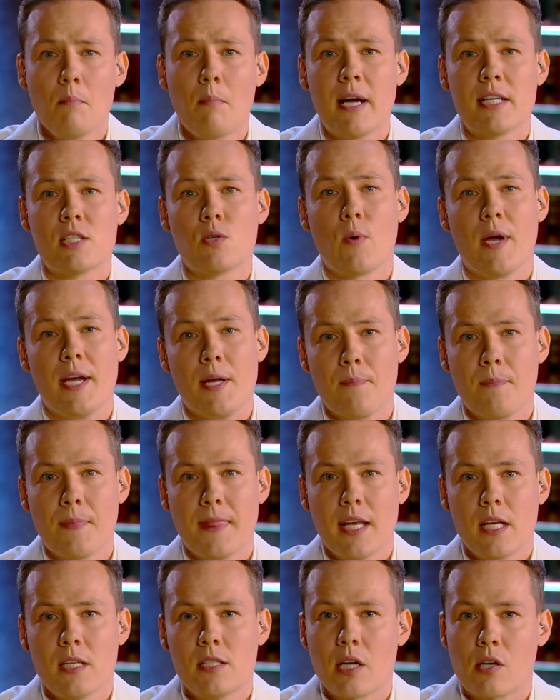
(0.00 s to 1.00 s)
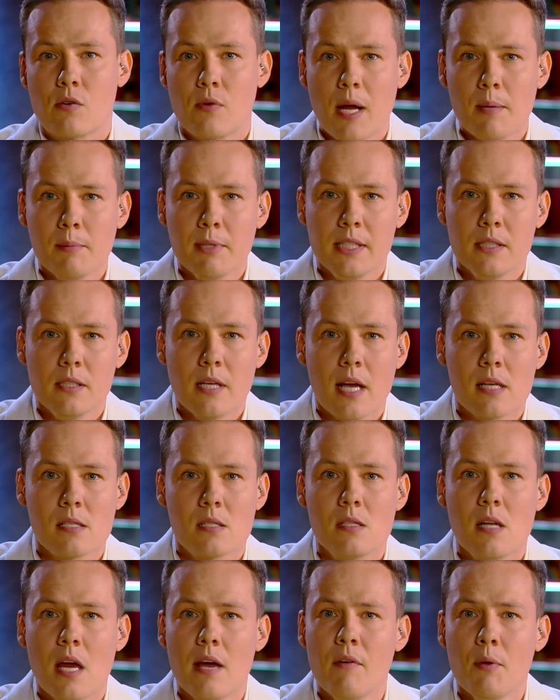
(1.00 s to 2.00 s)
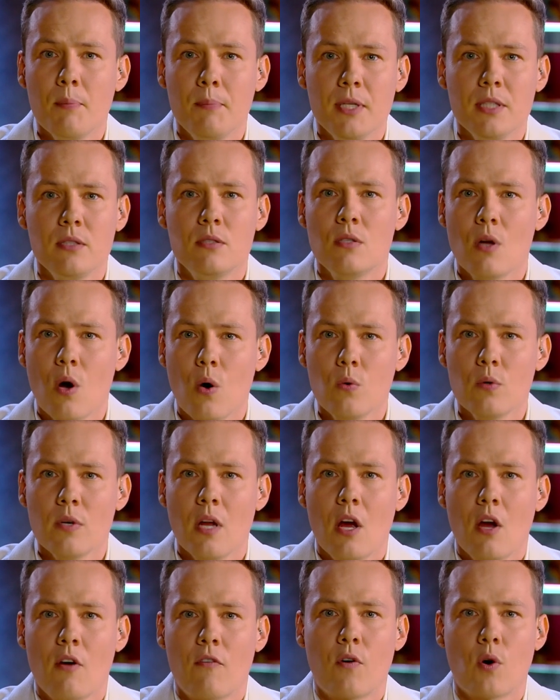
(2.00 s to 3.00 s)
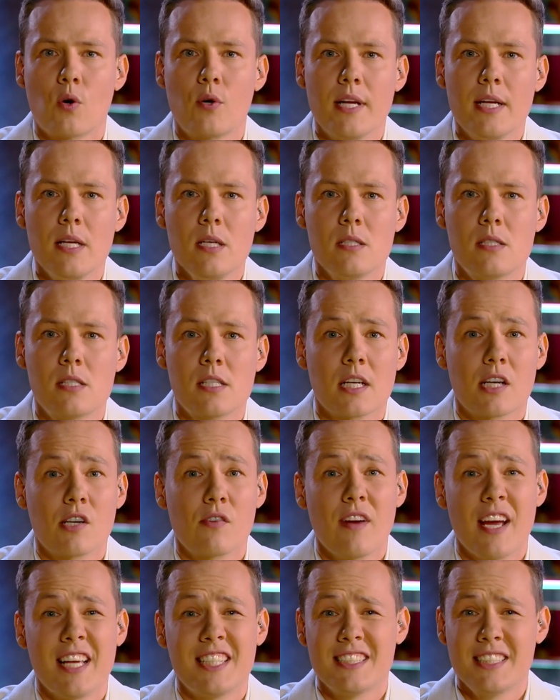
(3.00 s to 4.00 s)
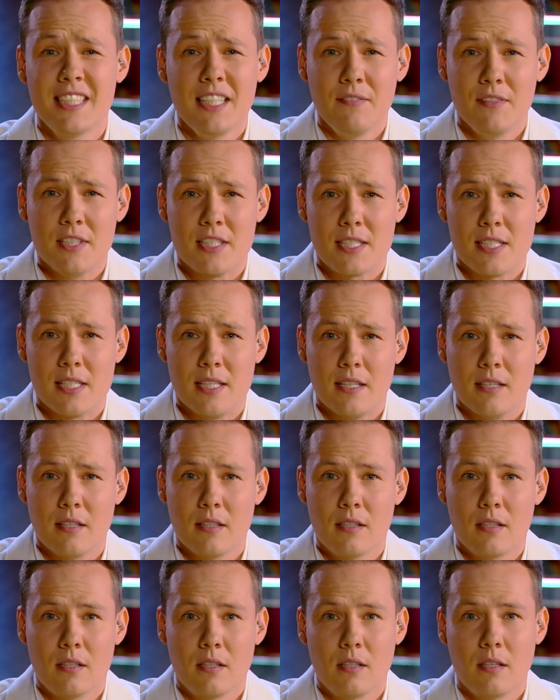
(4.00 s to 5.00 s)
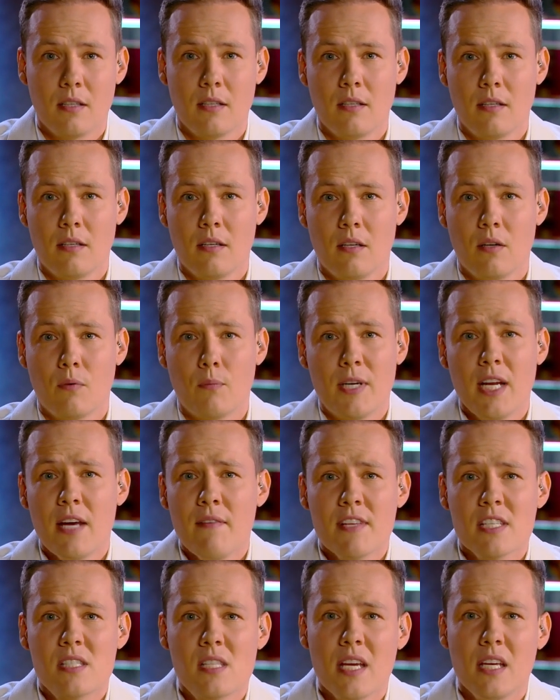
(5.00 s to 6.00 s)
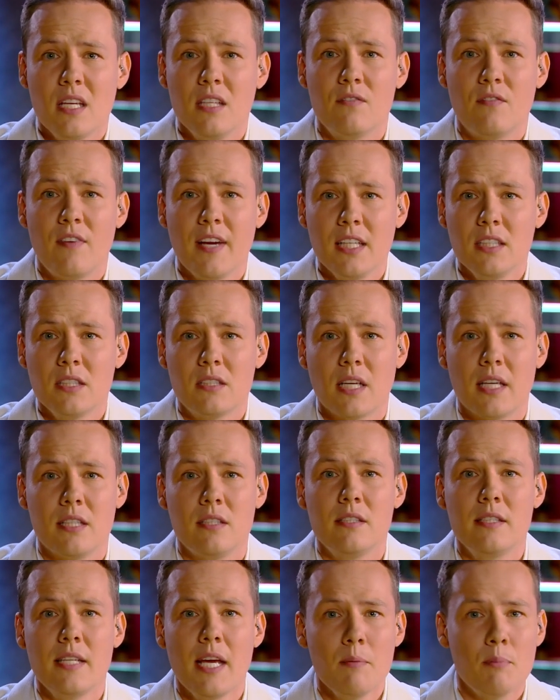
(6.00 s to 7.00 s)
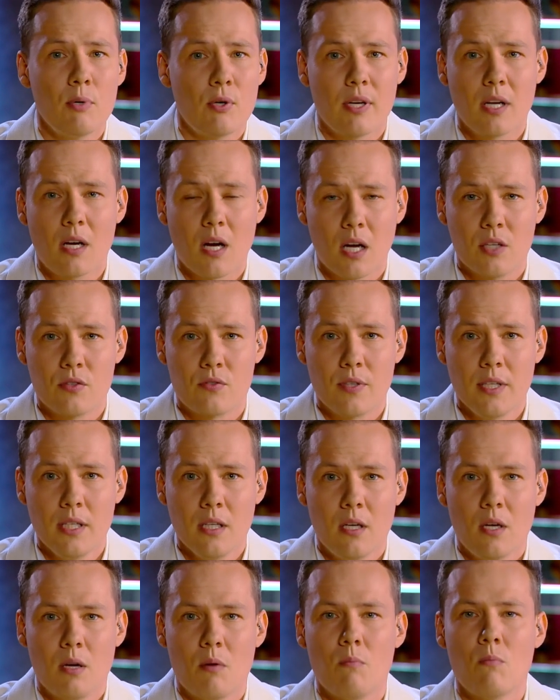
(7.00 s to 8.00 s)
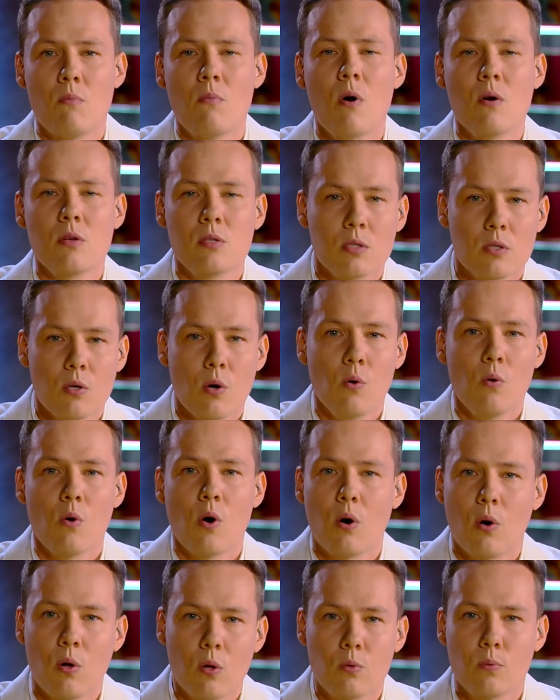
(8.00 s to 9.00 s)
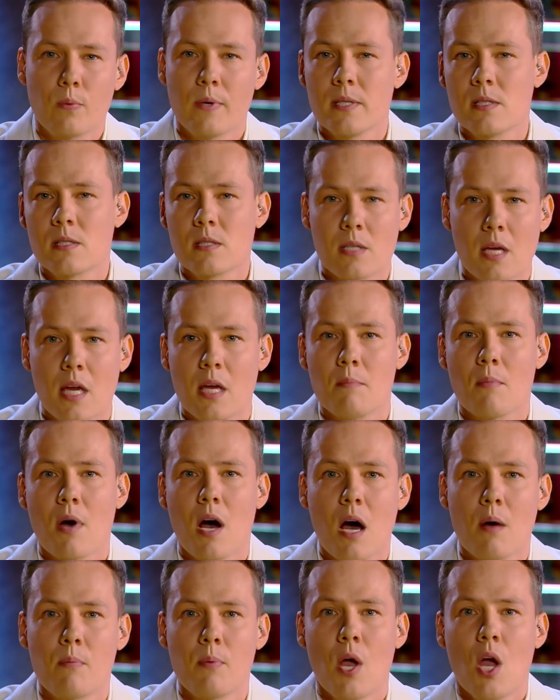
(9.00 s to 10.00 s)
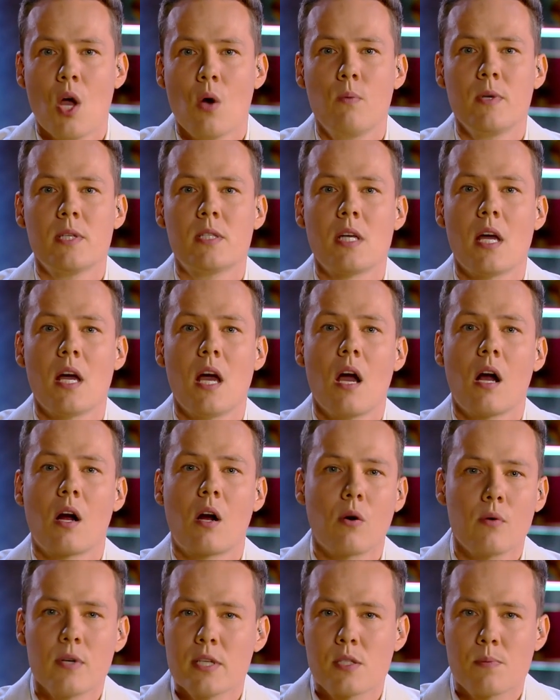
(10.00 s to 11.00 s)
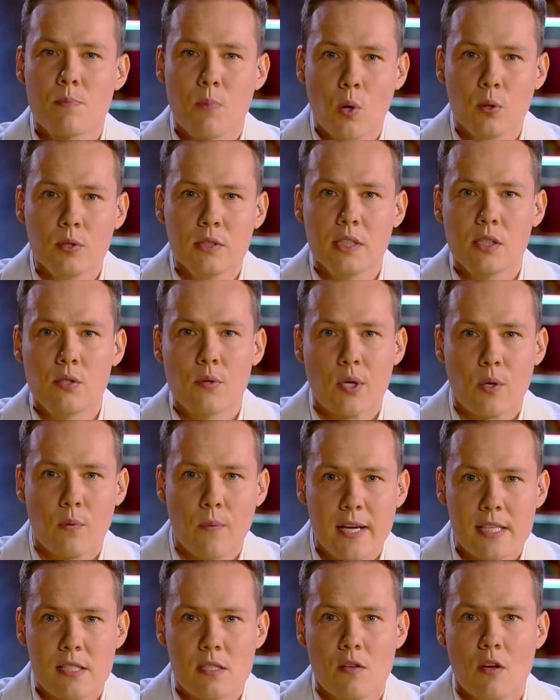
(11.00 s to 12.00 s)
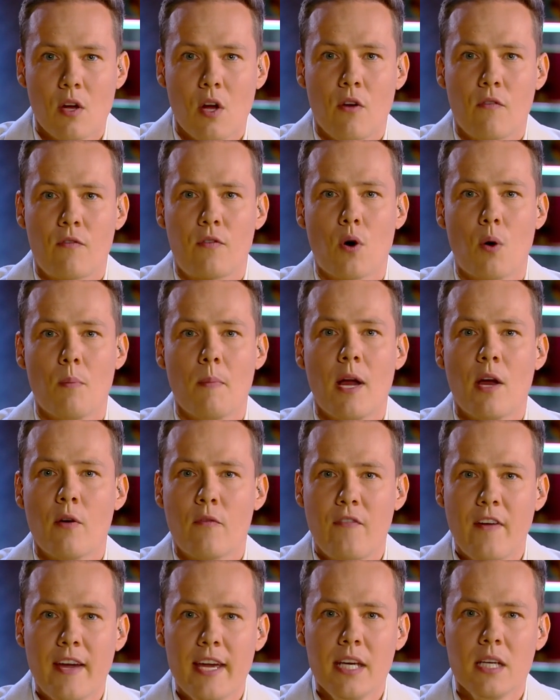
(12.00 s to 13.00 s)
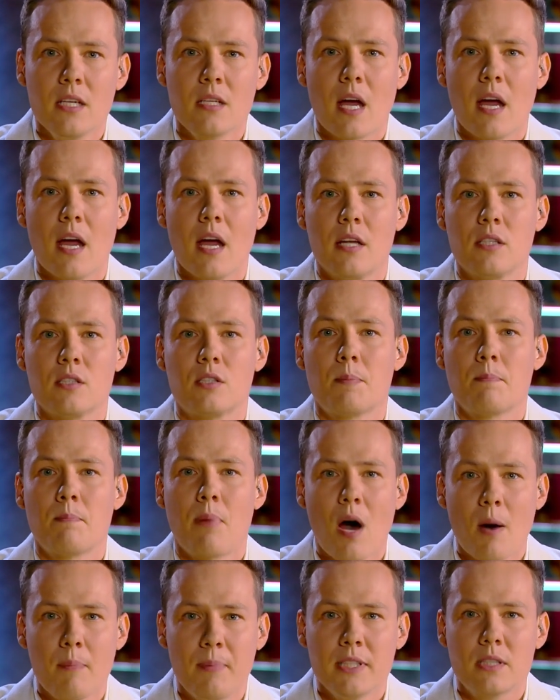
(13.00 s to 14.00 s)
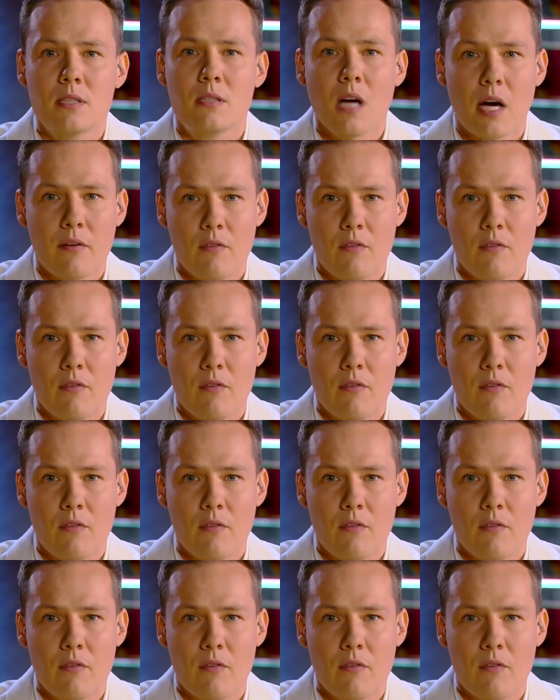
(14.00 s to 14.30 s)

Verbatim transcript: By the way, the Kremlin has never been known for its creativity. Whenever they invaded a neighboring country, Moscow always came up with a corresponding request from fake and puppet